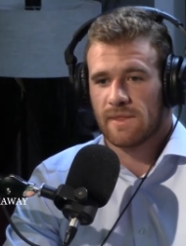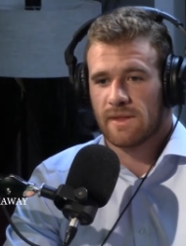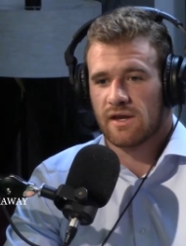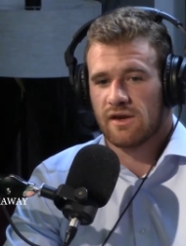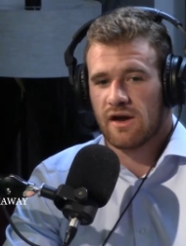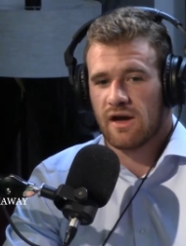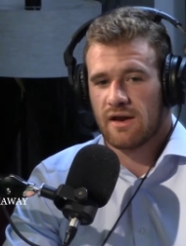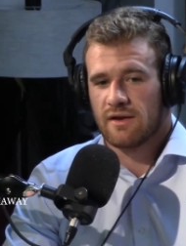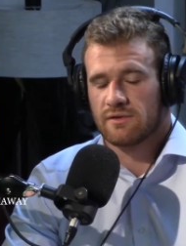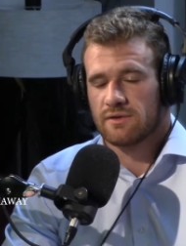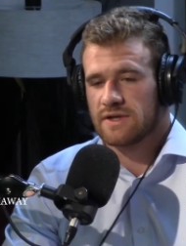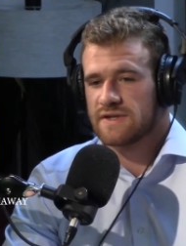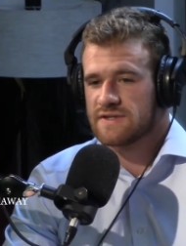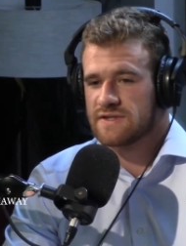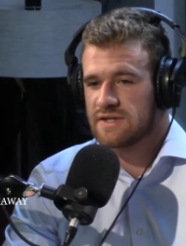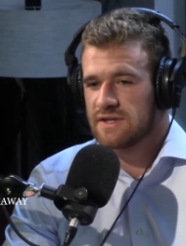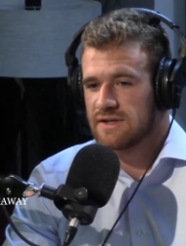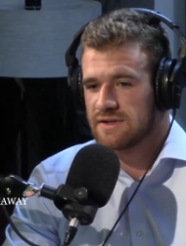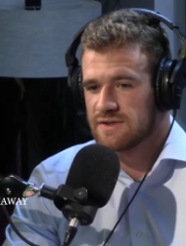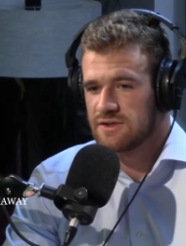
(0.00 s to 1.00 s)
Got it
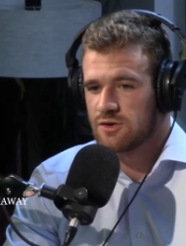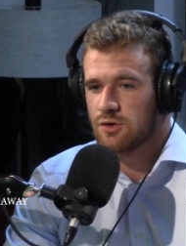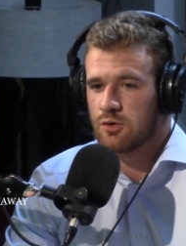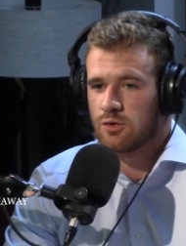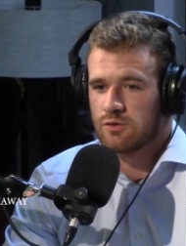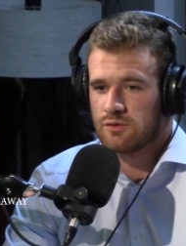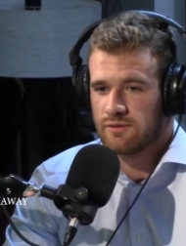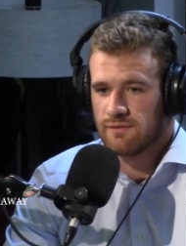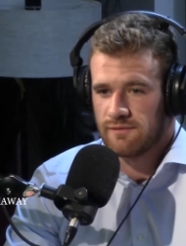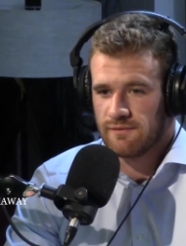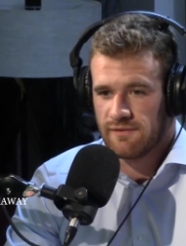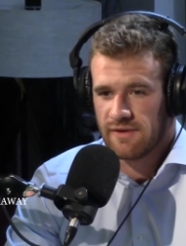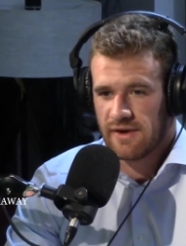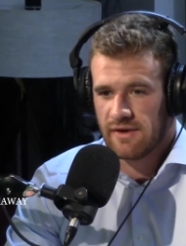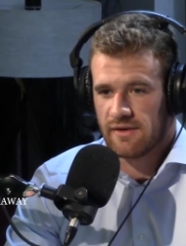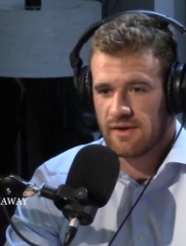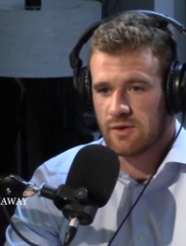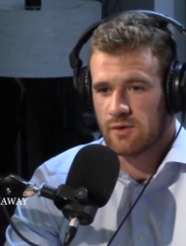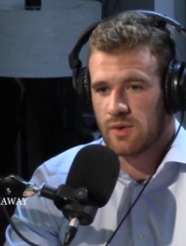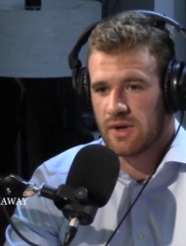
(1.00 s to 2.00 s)
listed and sold
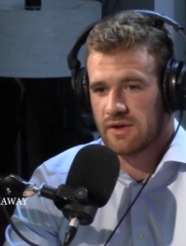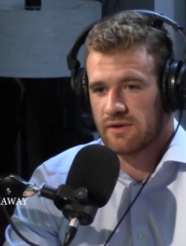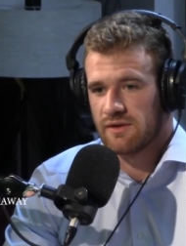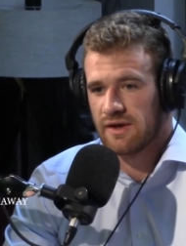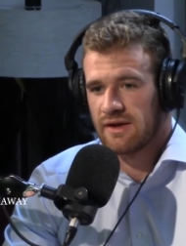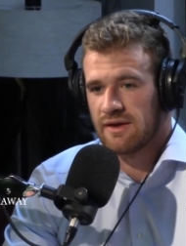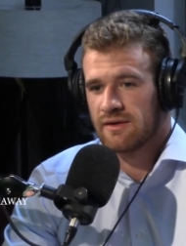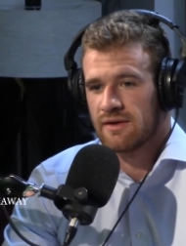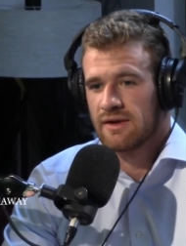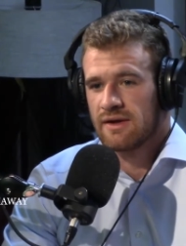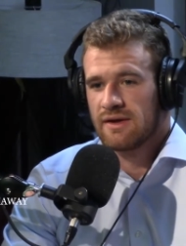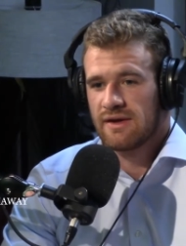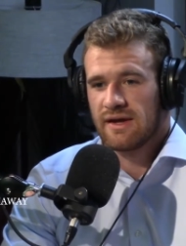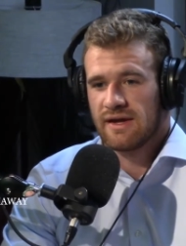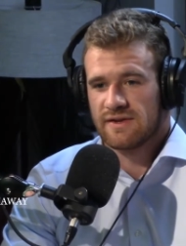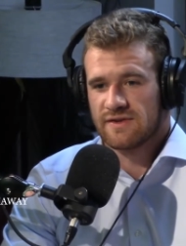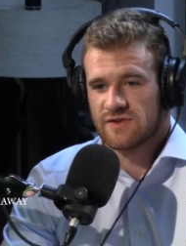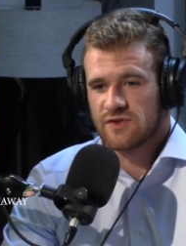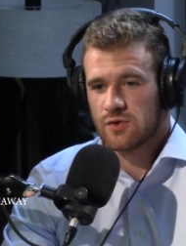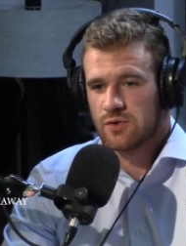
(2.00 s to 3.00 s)
very quickly,
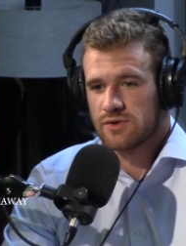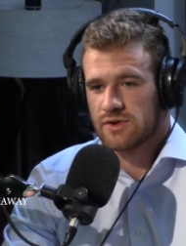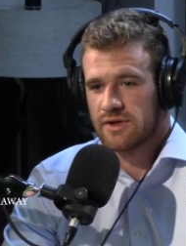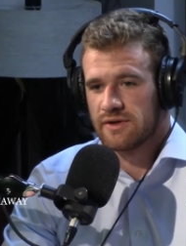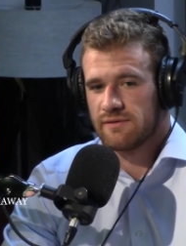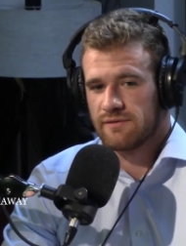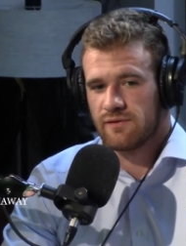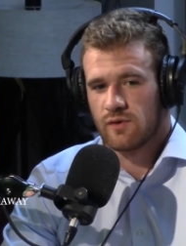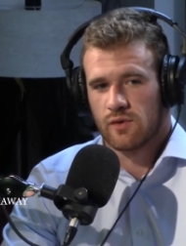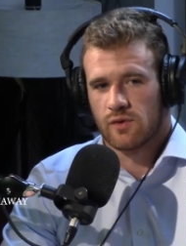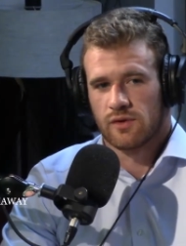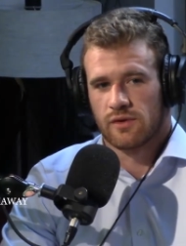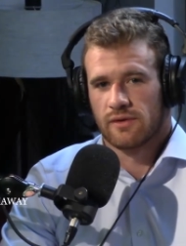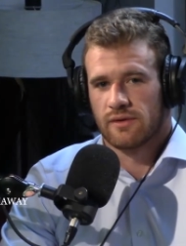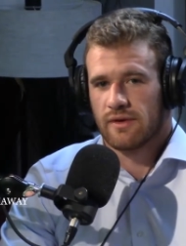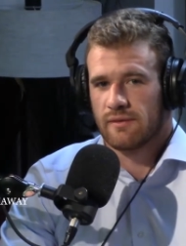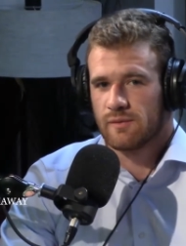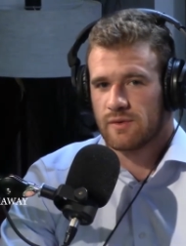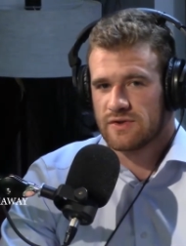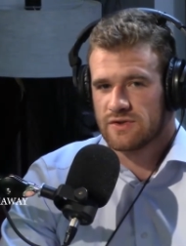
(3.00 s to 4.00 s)
and sold it for,
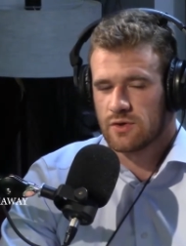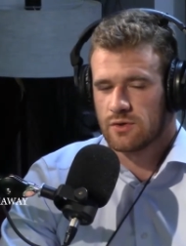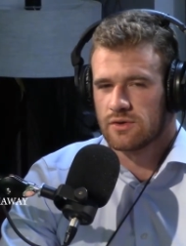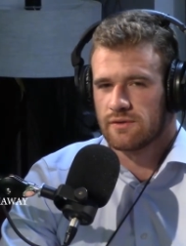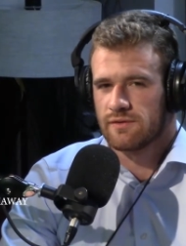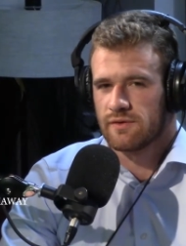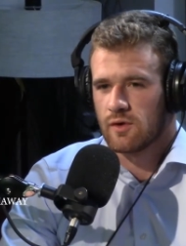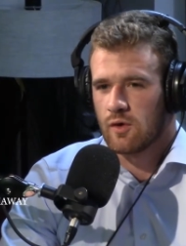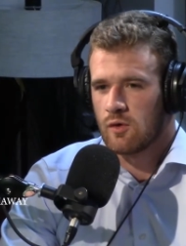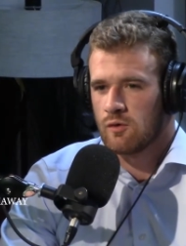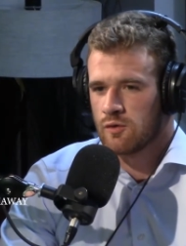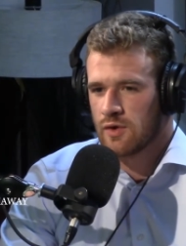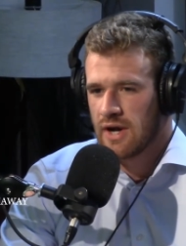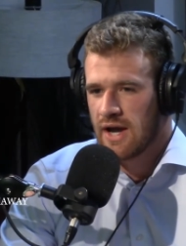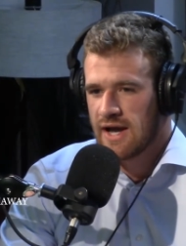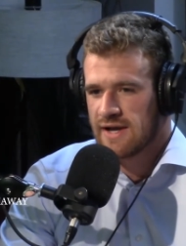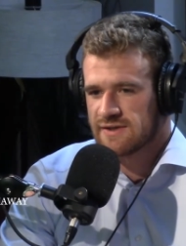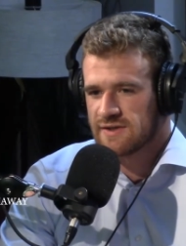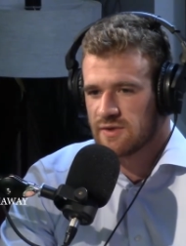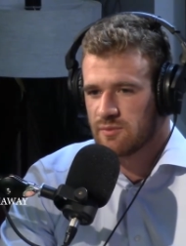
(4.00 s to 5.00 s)
we sold it for over
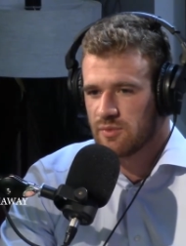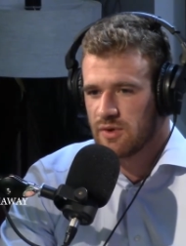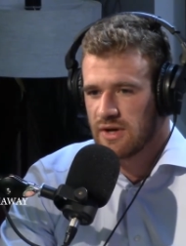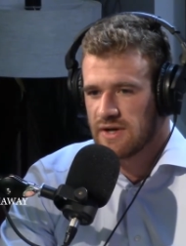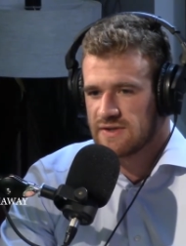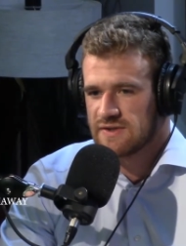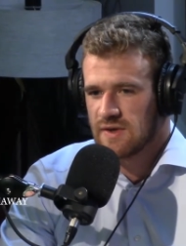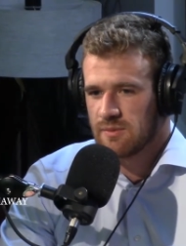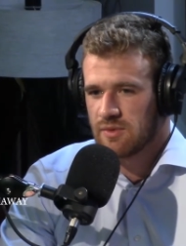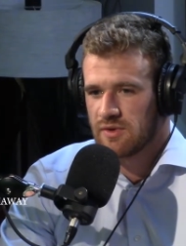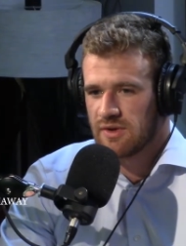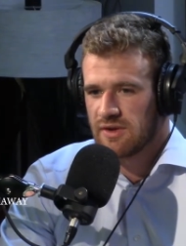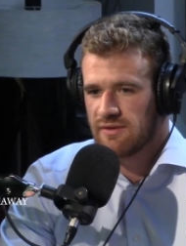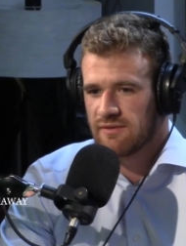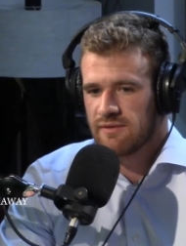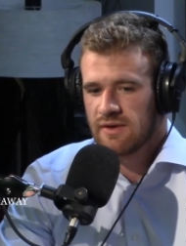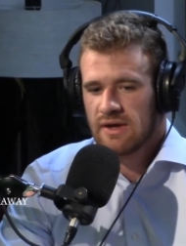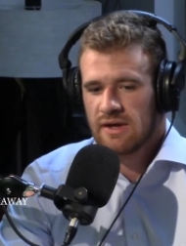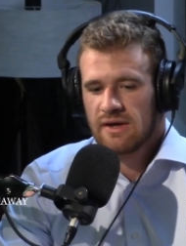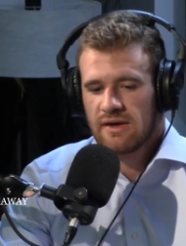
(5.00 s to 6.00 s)
asking price, I
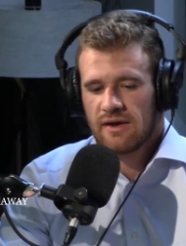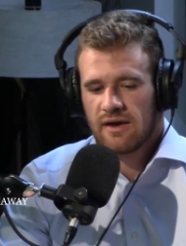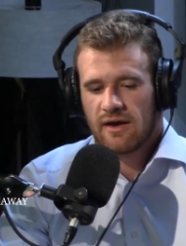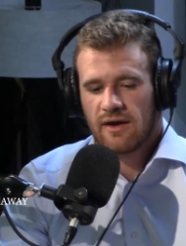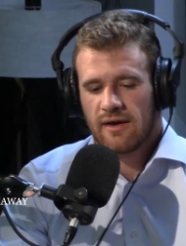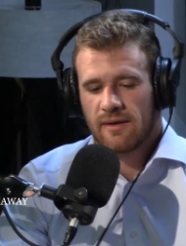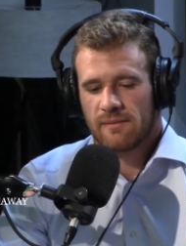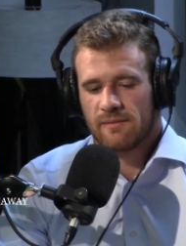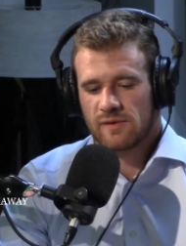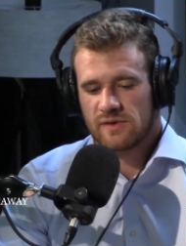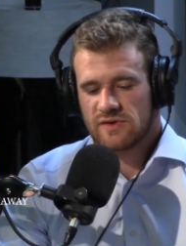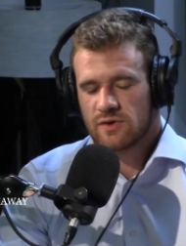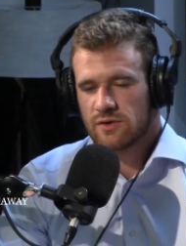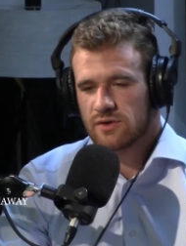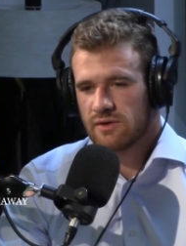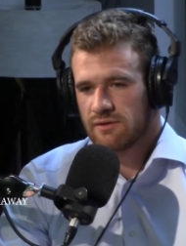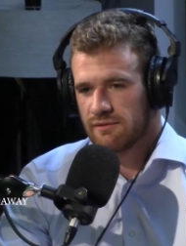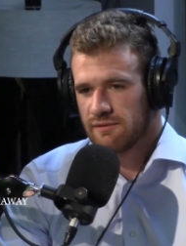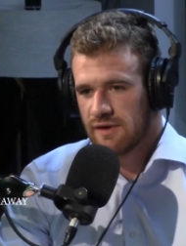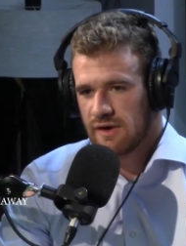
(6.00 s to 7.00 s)
believe. Um, we sold
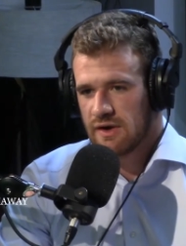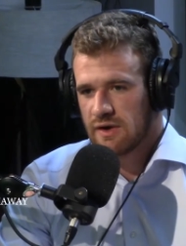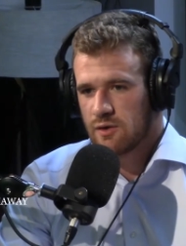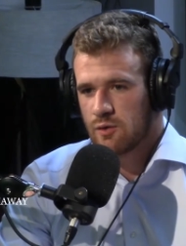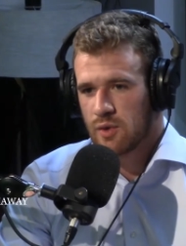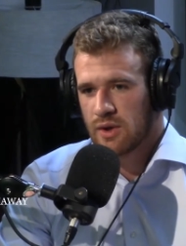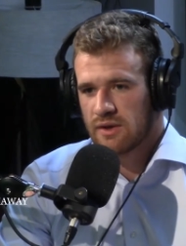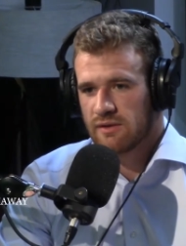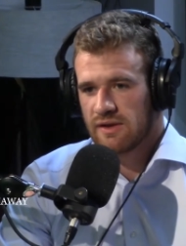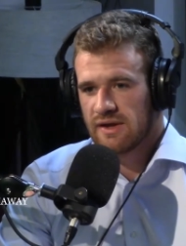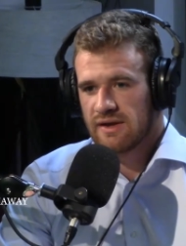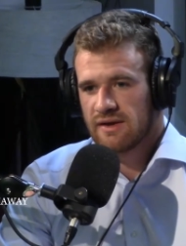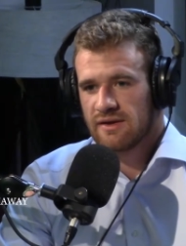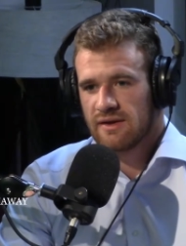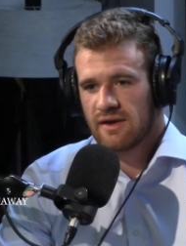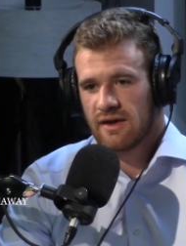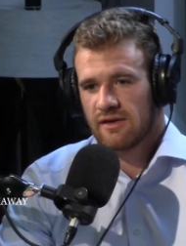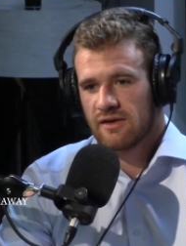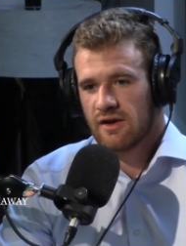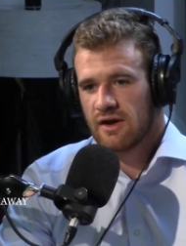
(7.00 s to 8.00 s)
it very quickly
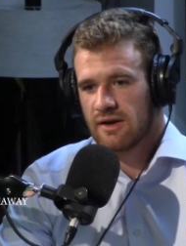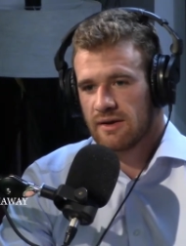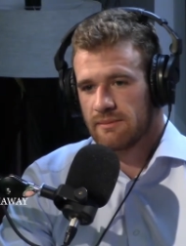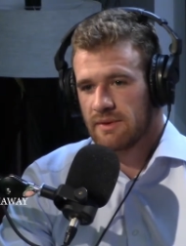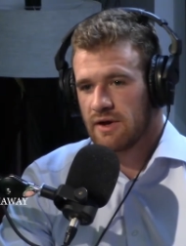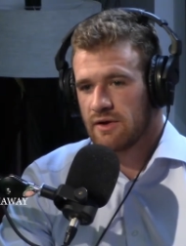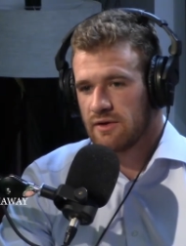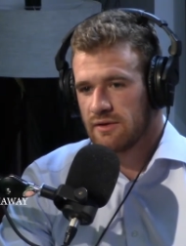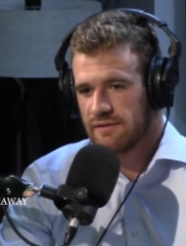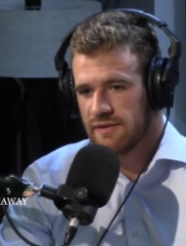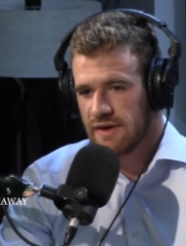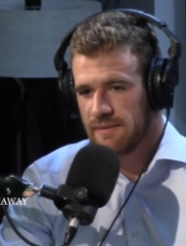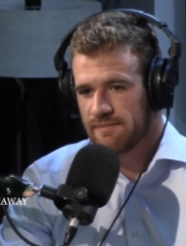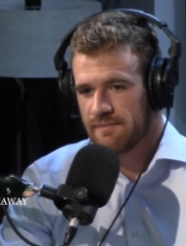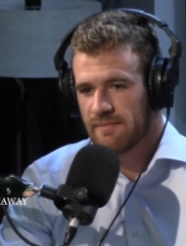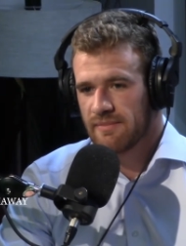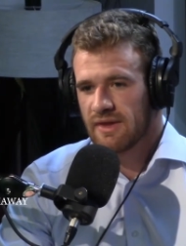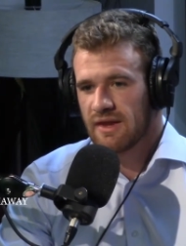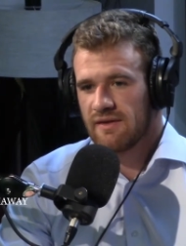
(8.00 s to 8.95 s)
and got him out of it.